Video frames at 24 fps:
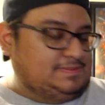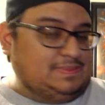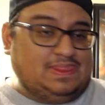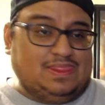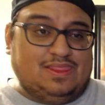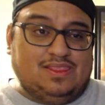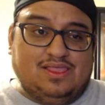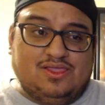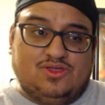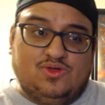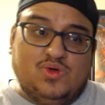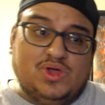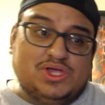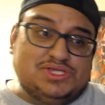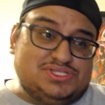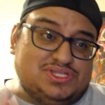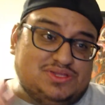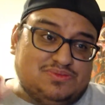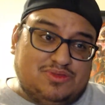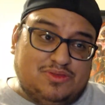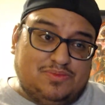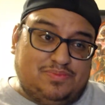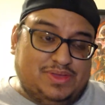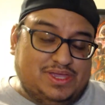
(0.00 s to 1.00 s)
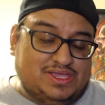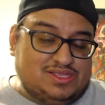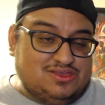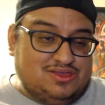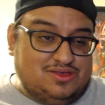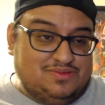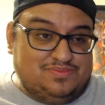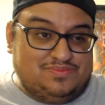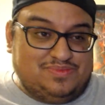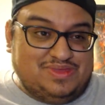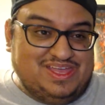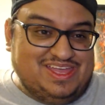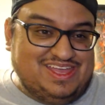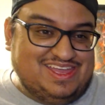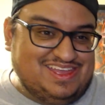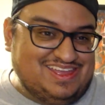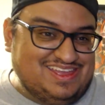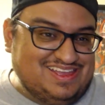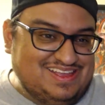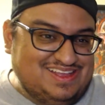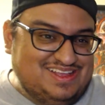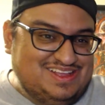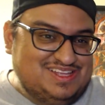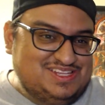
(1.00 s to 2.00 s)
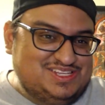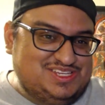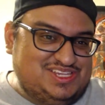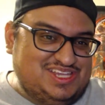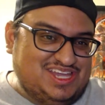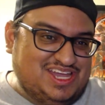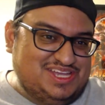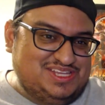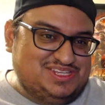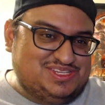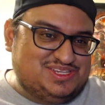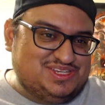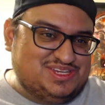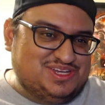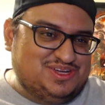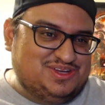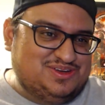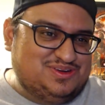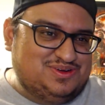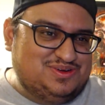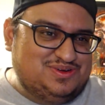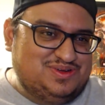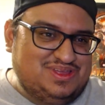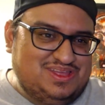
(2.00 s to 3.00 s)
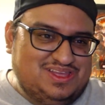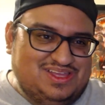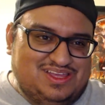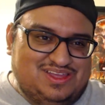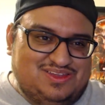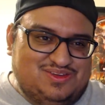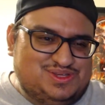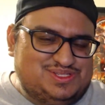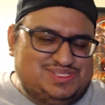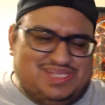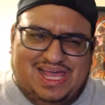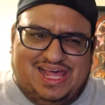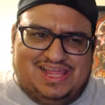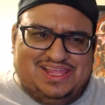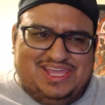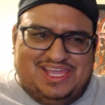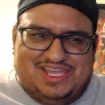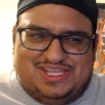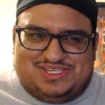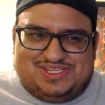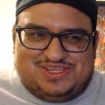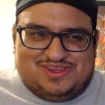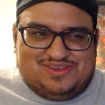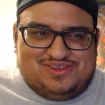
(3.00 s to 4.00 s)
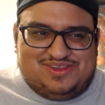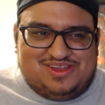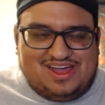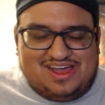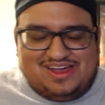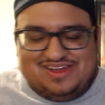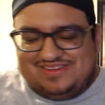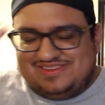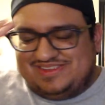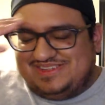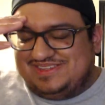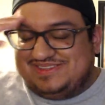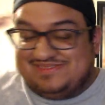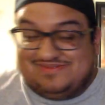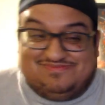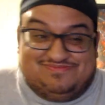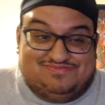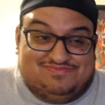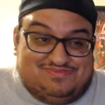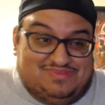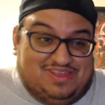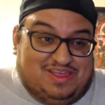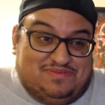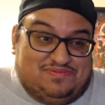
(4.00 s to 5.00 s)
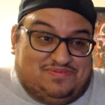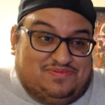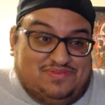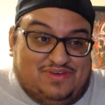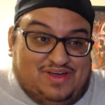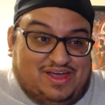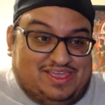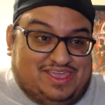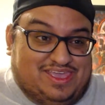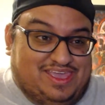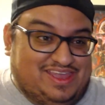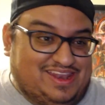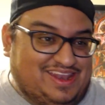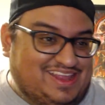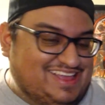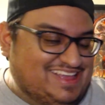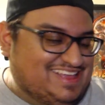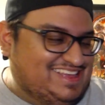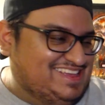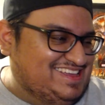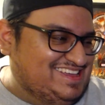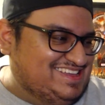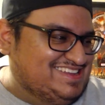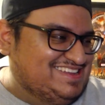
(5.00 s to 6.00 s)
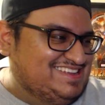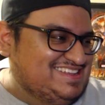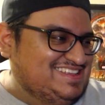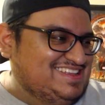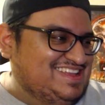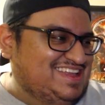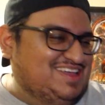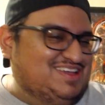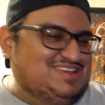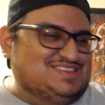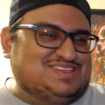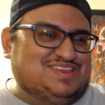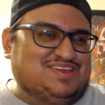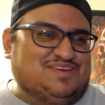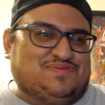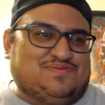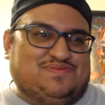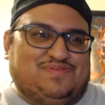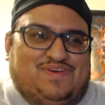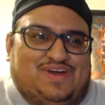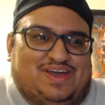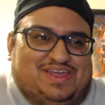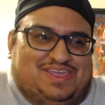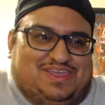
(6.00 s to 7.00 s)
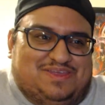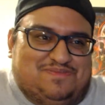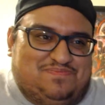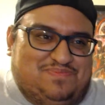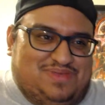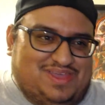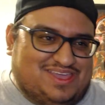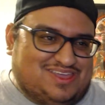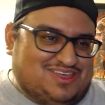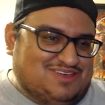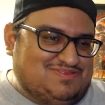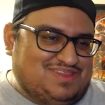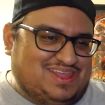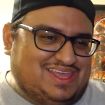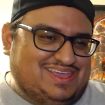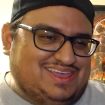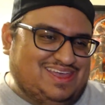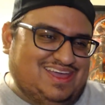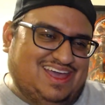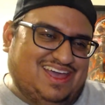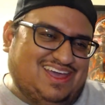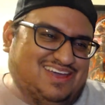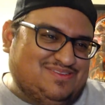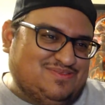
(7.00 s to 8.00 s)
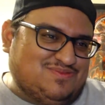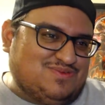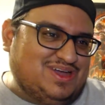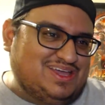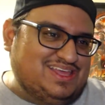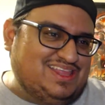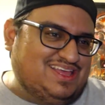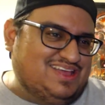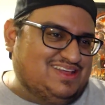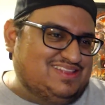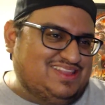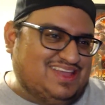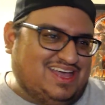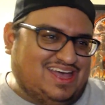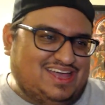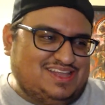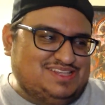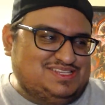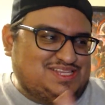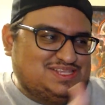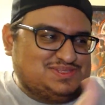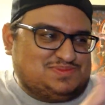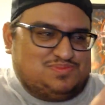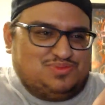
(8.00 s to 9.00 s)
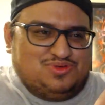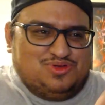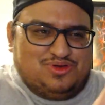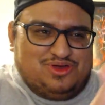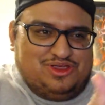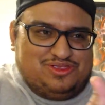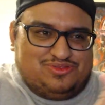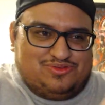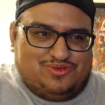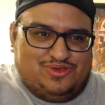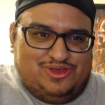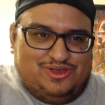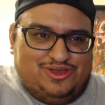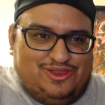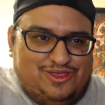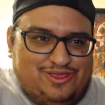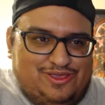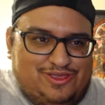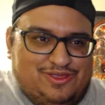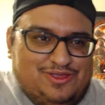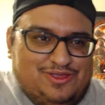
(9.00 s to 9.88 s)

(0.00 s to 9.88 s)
Questionable pickup. G.I. Joe Retaliation. Fuck it. It was a fuck it pickup. Like, why the hell not? It says Blu-ray 3D.